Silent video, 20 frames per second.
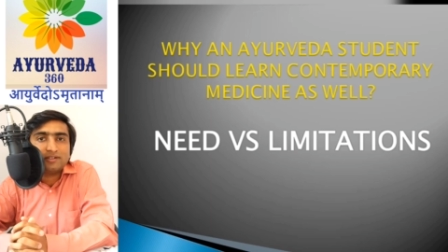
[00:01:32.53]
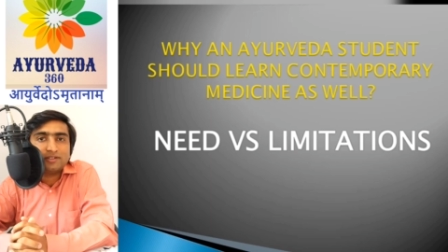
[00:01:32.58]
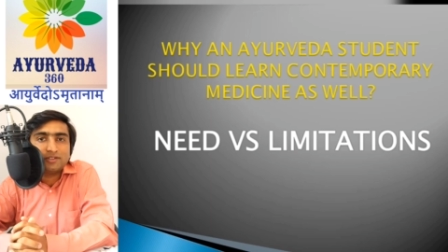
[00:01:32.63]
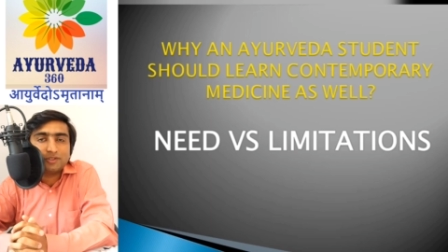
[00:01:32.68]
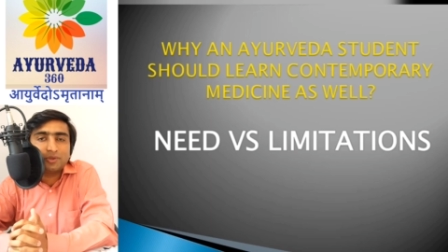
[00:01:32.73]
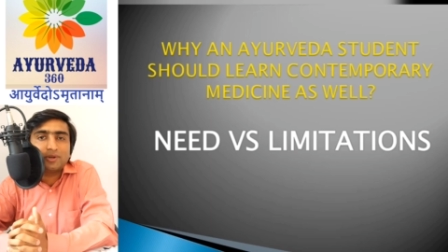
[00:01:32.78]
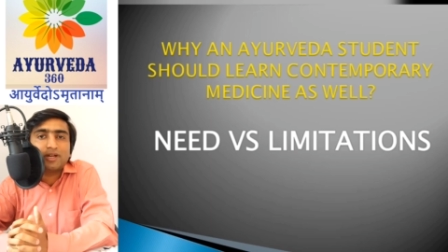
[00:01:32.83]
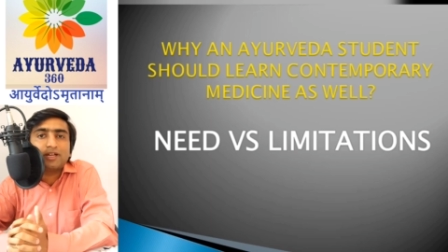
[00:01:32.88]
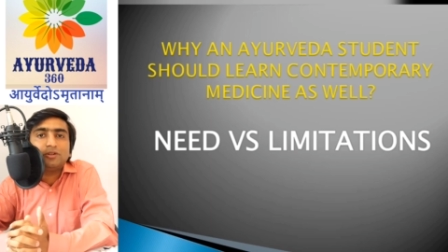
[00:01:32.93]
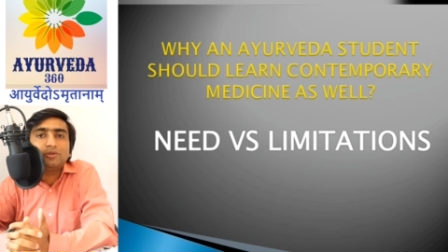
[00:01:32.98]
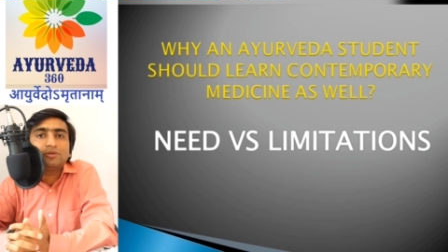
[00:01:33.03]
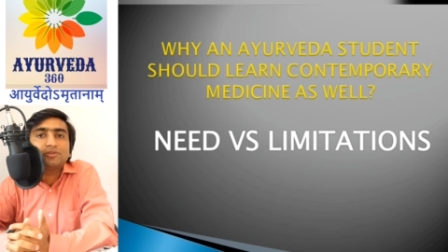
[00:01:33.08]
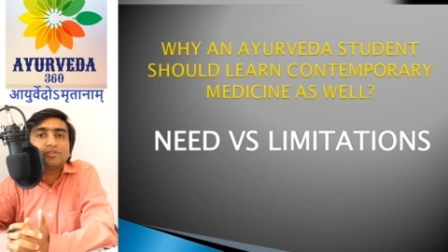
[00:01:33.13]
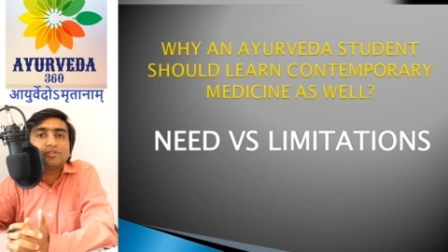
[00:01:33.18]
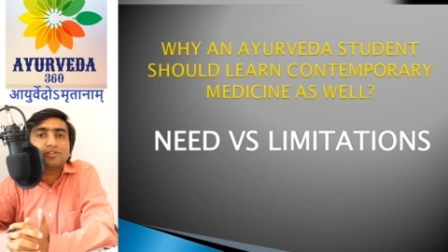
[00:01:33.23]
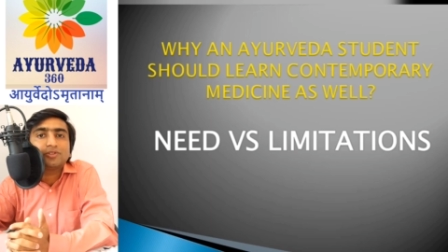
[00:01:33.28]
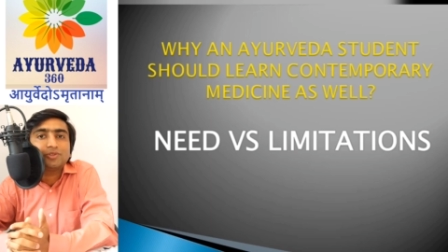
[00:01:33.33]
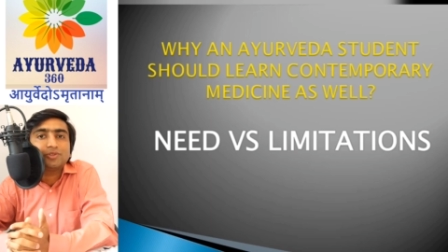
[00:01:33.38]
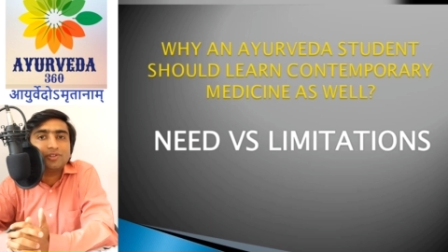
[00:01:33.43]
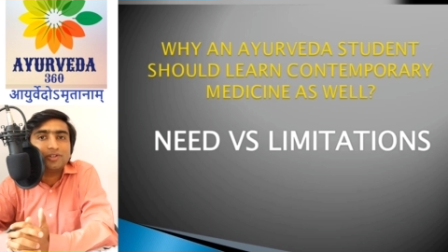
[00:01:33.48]
Should I use
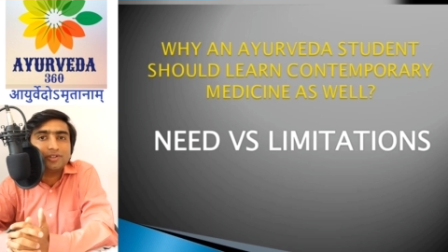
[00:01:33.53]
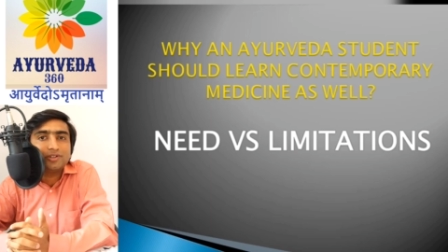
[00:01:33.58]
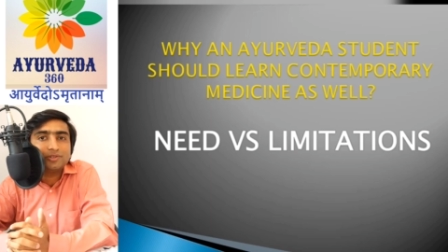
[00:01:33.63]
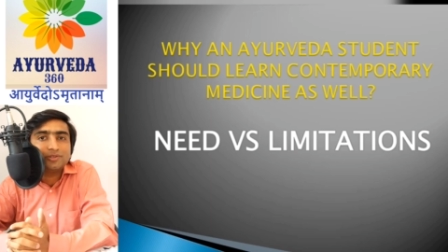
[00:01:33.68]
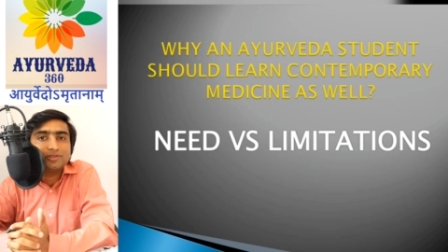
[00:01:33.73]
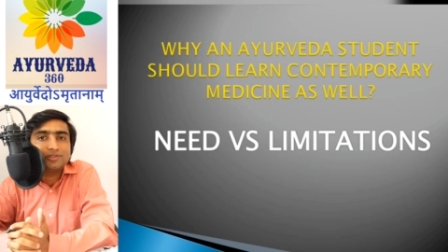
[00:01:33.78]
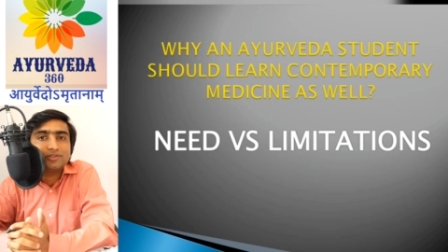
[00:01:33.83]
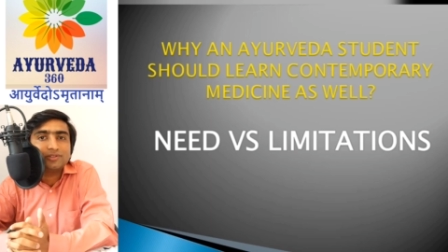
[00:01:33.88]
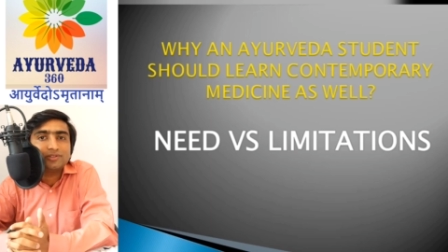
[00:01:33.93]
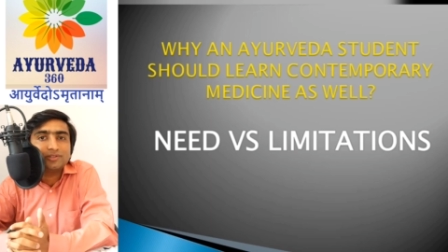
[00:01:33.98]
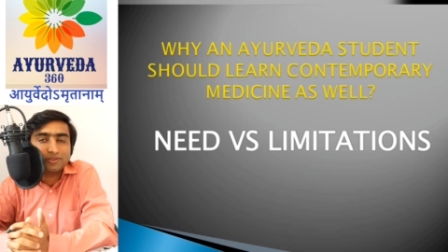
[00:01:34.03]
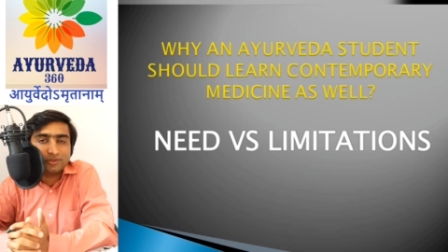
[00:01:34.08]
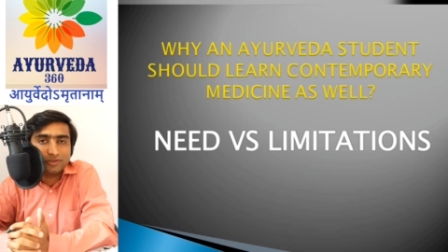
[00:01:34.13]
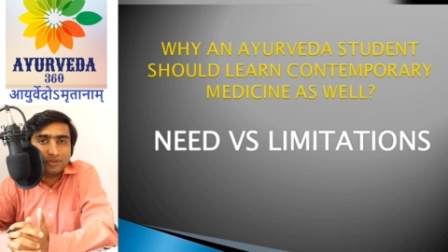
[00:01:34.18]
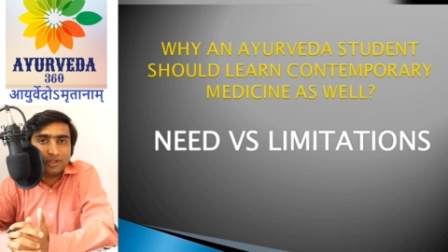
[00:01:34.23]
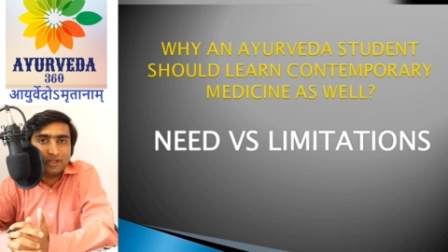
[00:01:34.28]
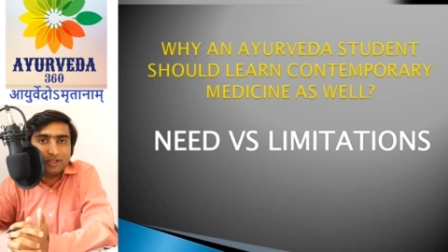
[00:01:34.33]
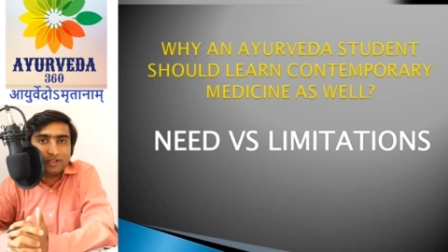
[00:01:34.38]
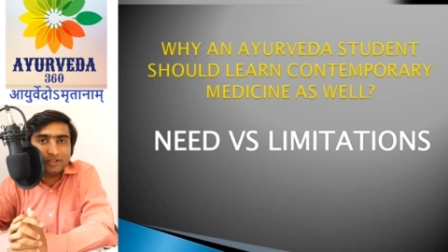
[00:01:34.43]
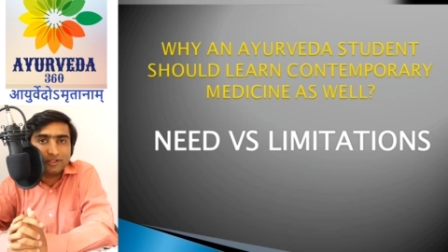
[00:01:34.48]
or should not use?
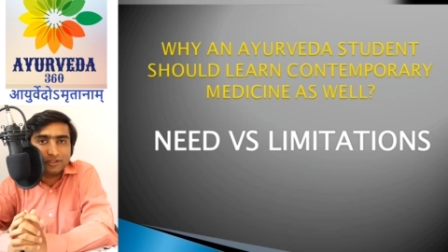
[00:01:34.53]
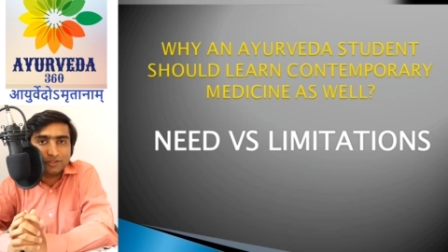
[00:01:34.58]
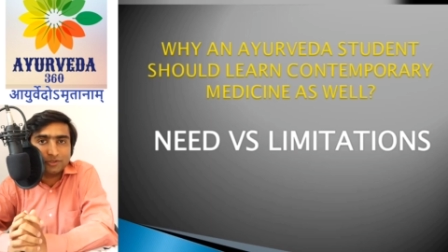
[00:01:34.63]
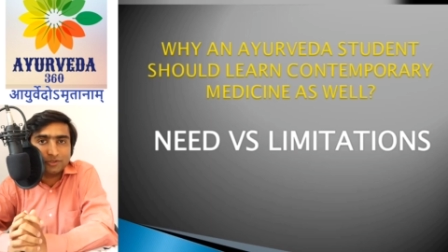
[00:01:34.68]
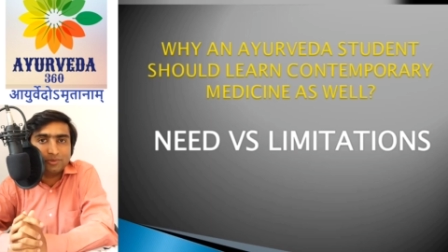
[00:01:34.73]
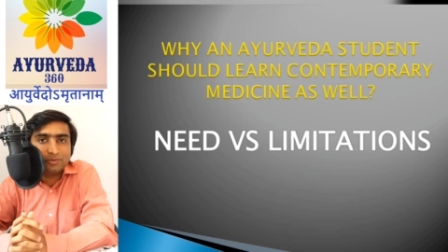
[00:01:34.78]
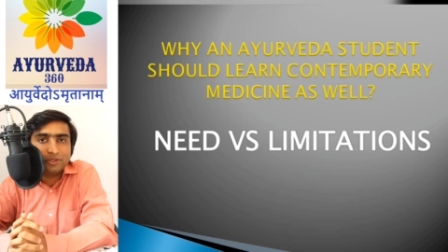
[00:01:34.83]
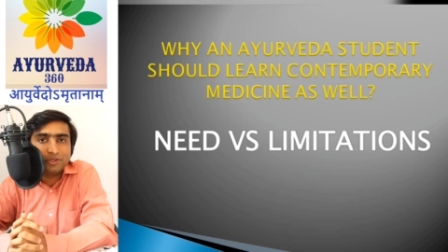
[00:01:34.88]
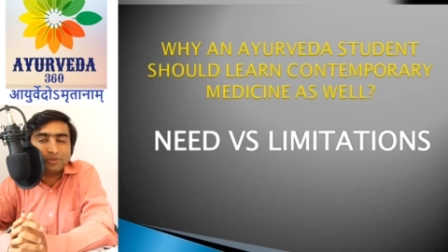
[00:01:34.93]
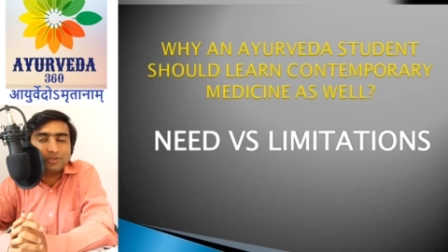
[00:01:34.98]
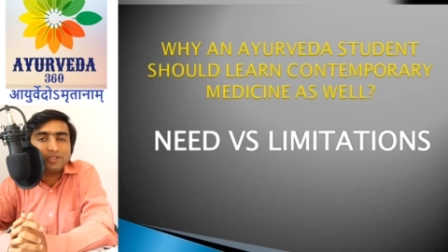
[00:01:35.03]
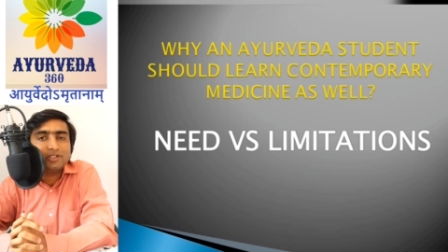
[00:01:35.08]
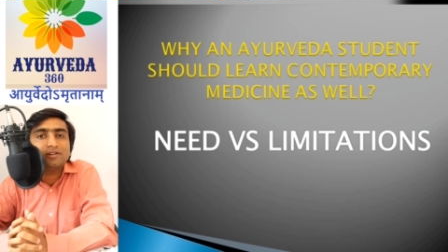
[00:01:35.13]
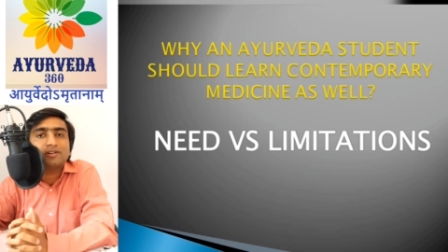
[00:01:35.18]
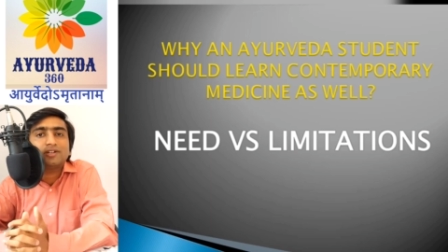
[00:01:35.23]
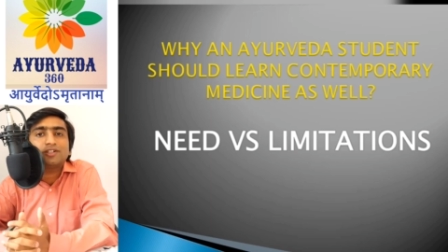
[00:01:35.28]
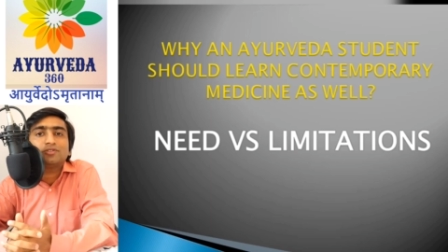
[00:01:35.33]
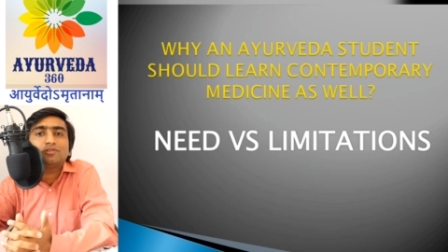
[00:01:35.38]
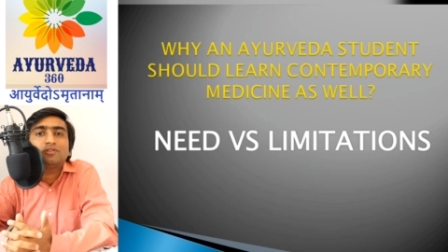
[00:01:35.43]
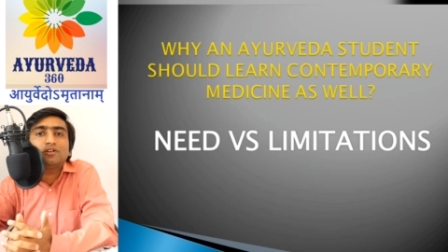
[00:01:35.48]
Should I should be using
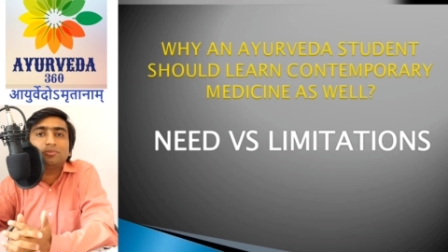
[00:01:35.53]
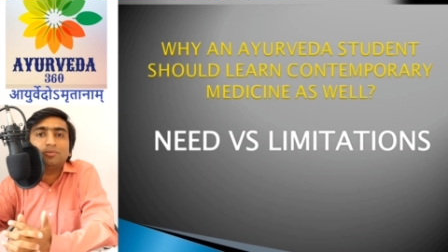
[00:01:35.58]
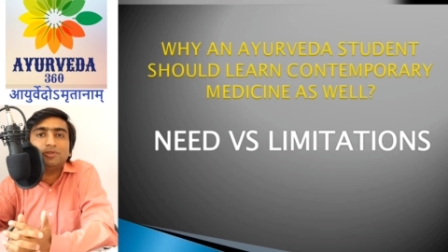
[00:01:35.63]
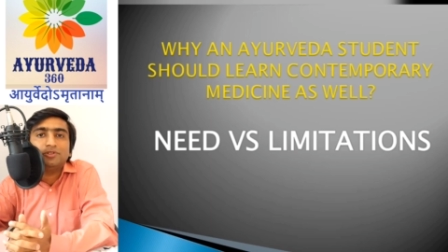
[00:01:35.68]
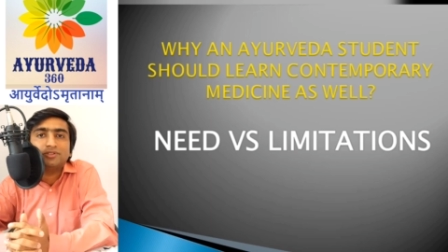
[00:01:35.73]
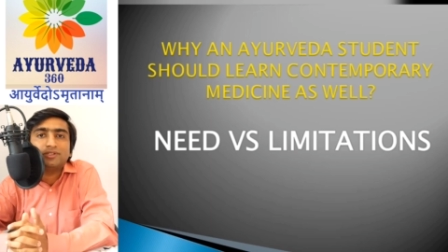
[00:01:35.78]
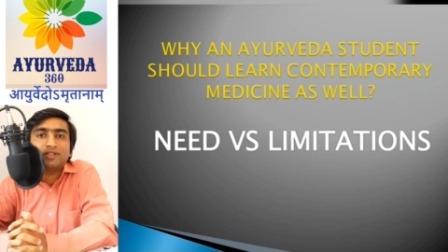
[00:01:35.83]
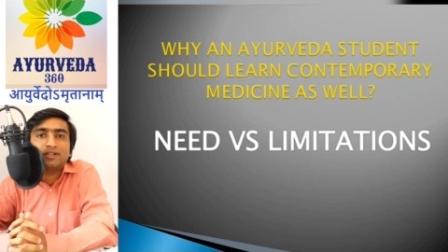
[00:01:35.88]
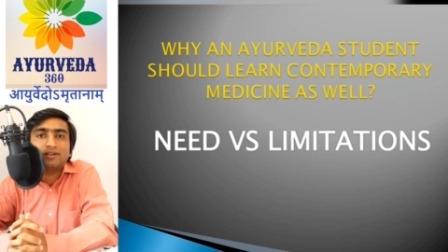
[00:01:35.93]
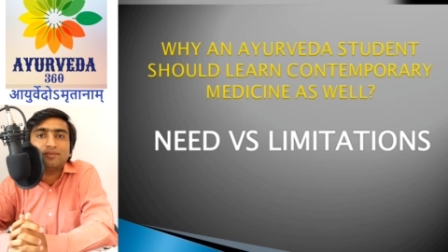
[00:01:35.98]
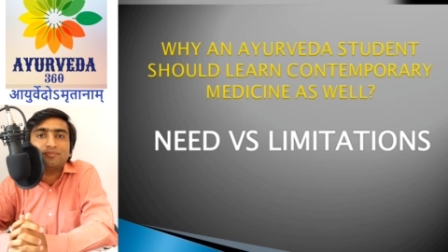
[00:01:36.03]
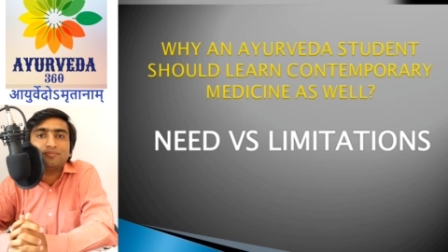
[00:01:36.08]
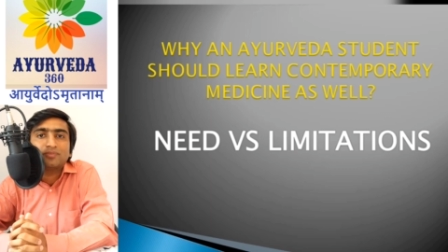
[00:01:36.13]
or I should not be using?